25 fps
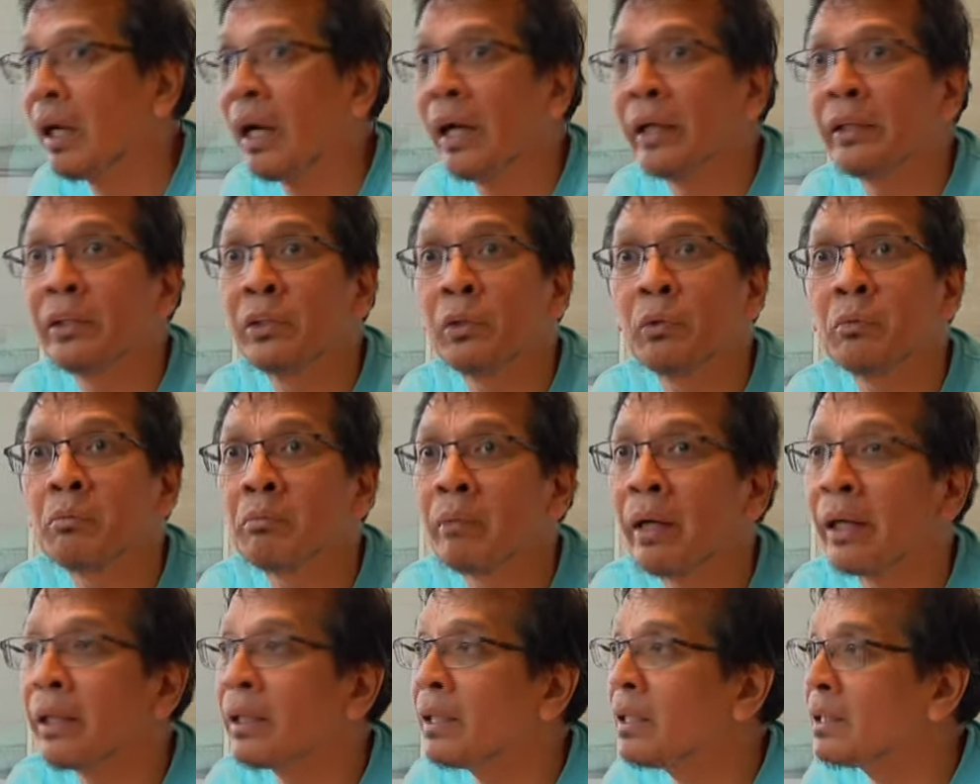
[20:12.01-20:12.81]
I
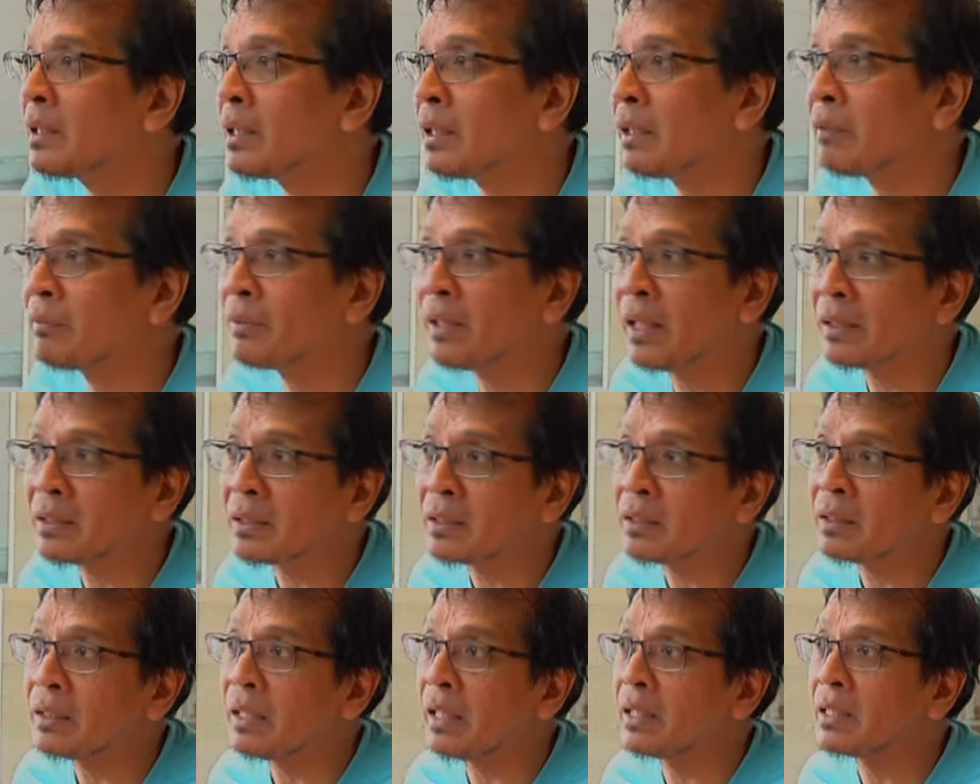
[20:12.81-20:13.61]
don't mind if he
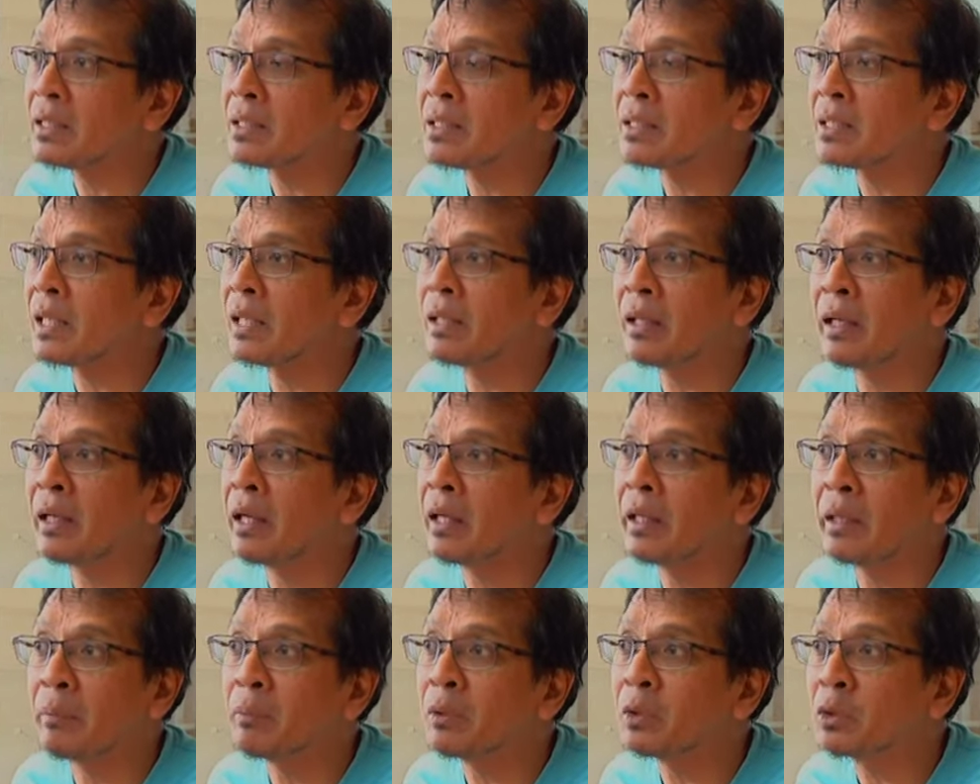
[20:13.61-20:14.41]
doesn't understand,
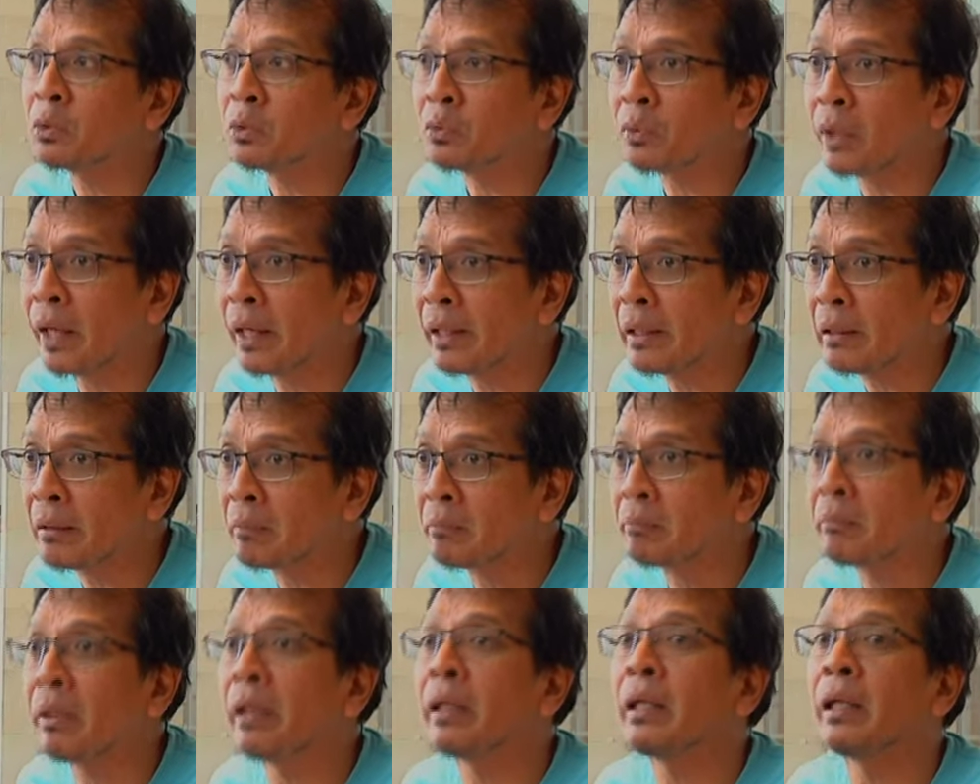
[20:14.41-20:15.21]
able to write,
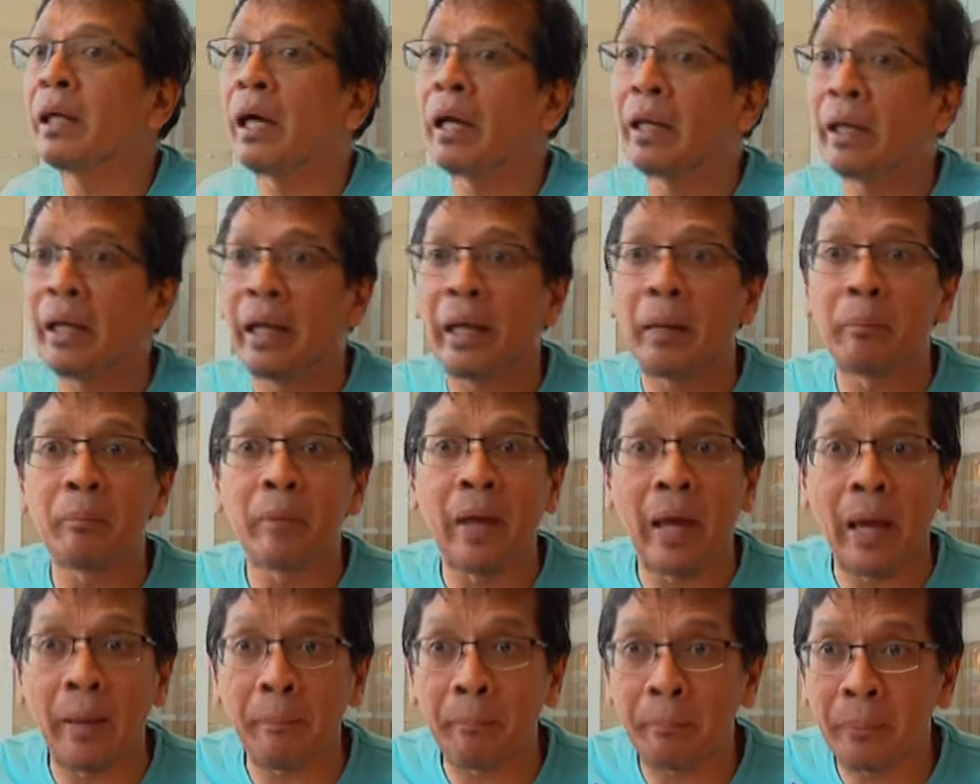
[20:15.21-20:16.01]
but I
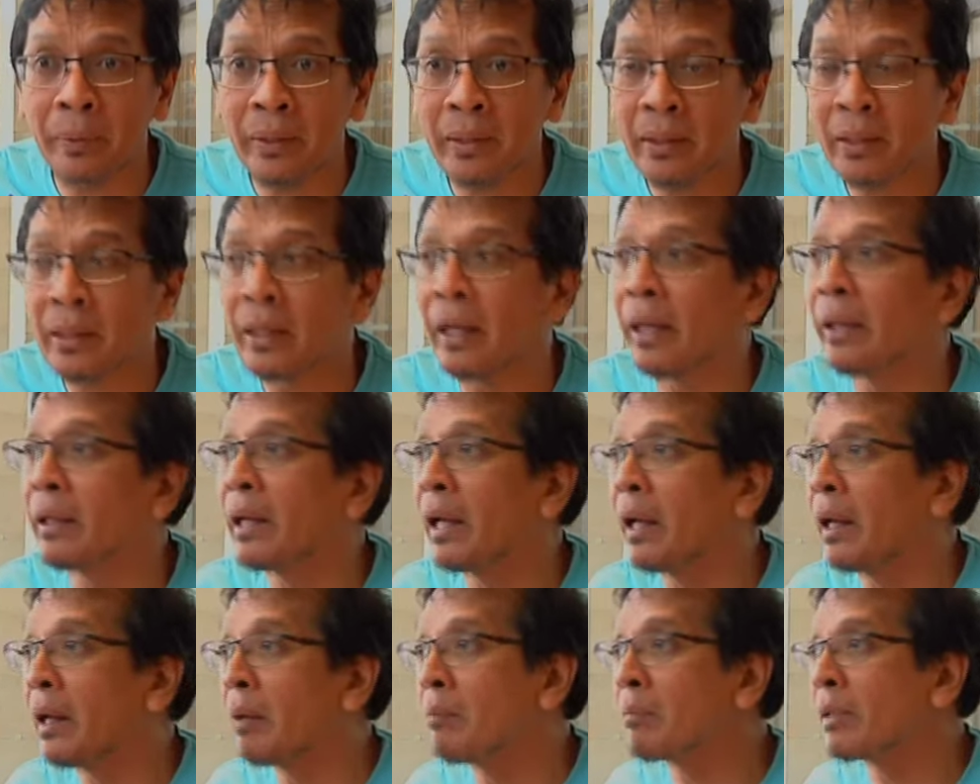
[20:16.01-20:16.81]
am happy and
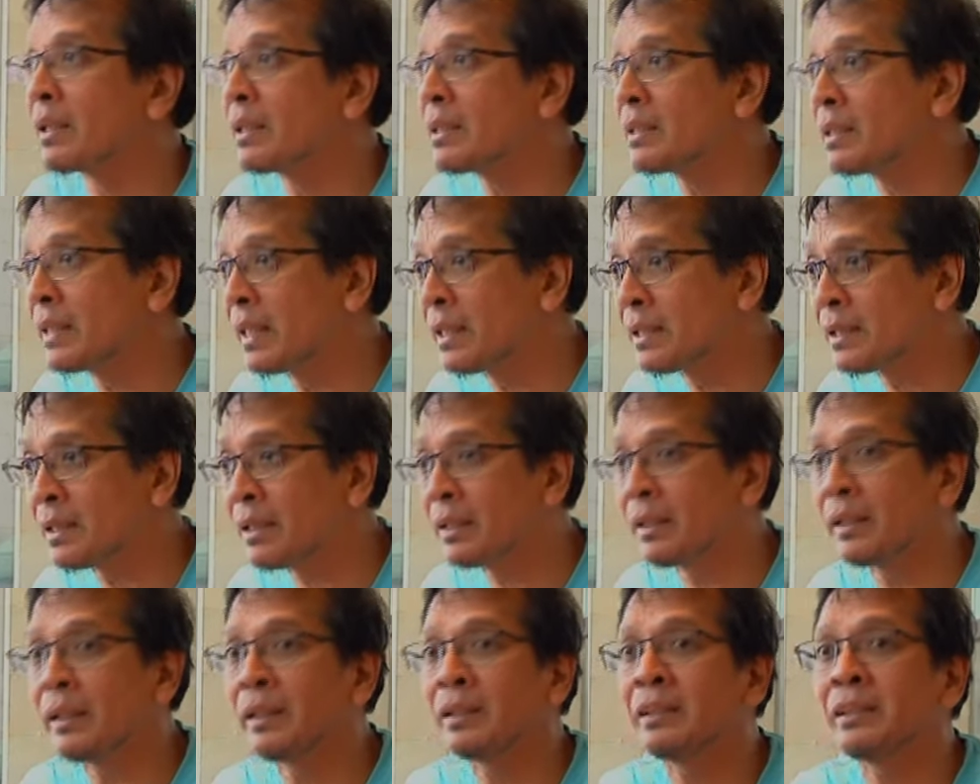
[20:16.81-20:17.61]
I am
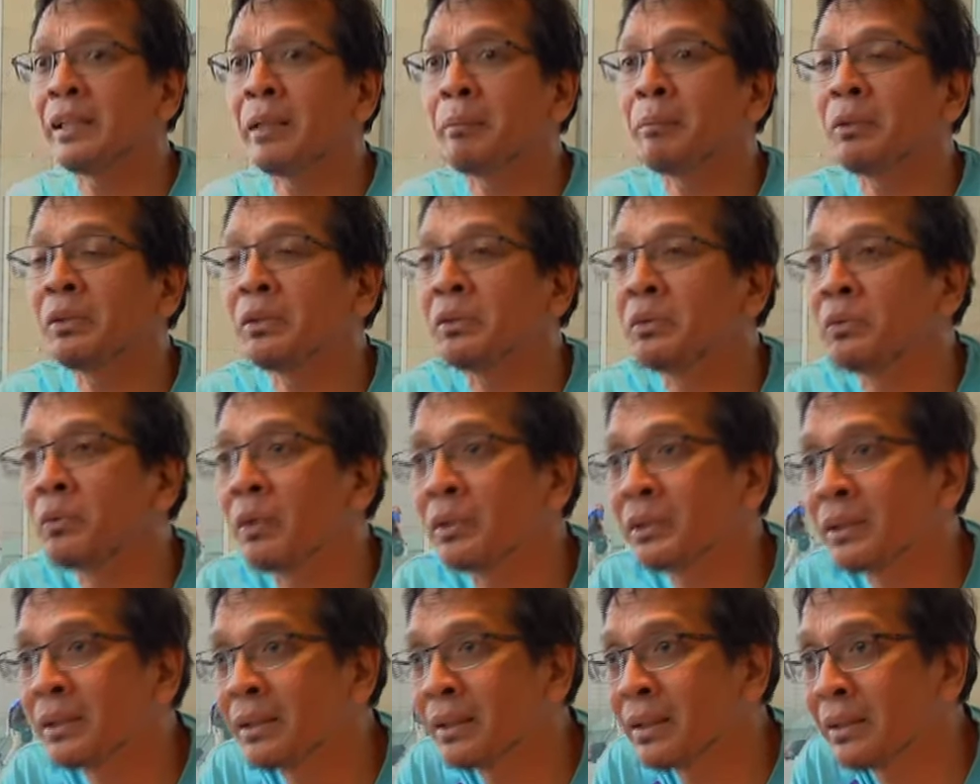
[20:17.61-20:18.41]
contented that he's able to
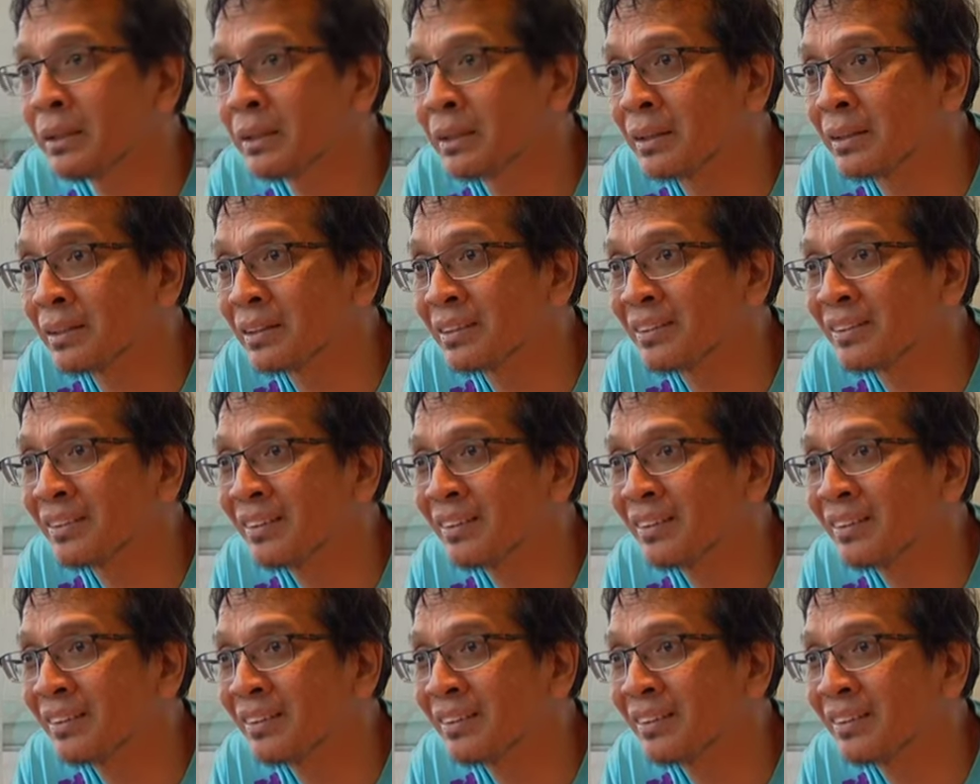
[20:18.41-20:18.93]
wash the dishes.